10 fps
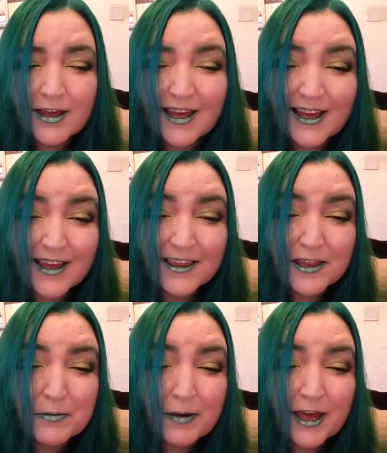is it the
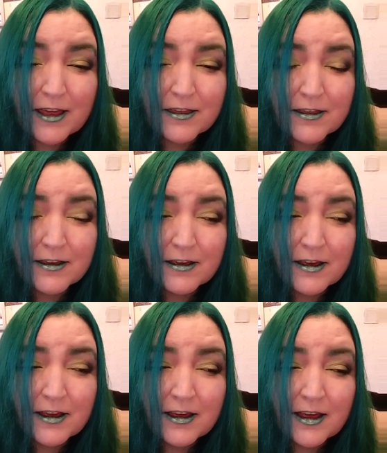best?
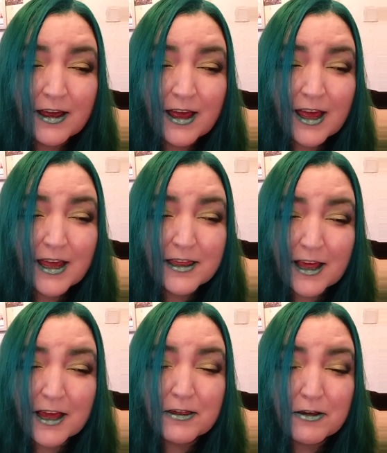It's
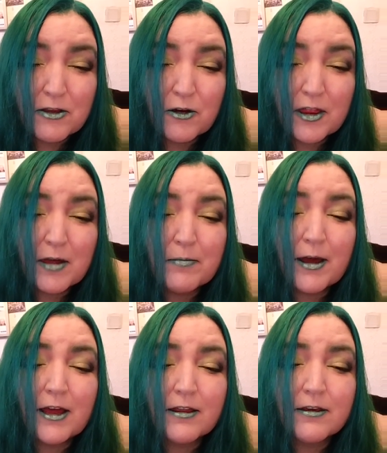actually not that
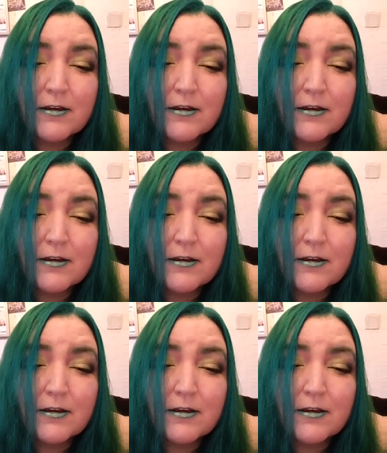bad.